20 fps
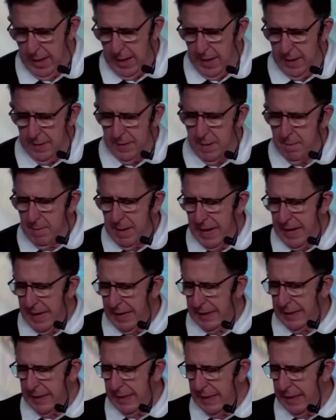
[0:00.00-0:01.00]
and the
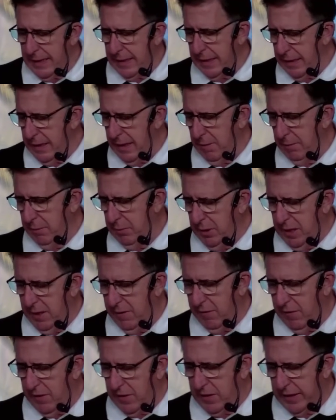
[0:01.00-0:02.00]
man ended up
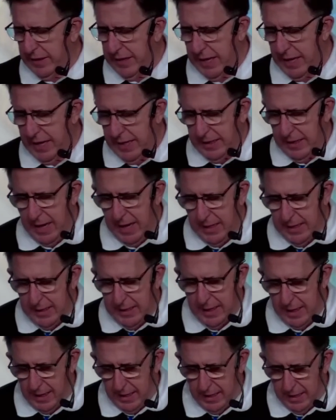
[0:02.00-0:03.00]
leaving the
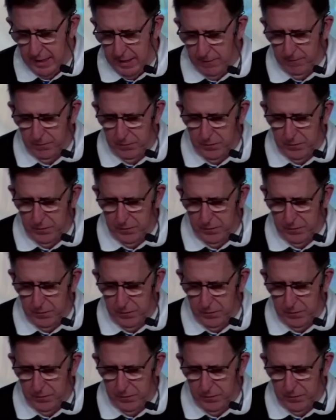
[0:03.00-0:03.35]
KKK.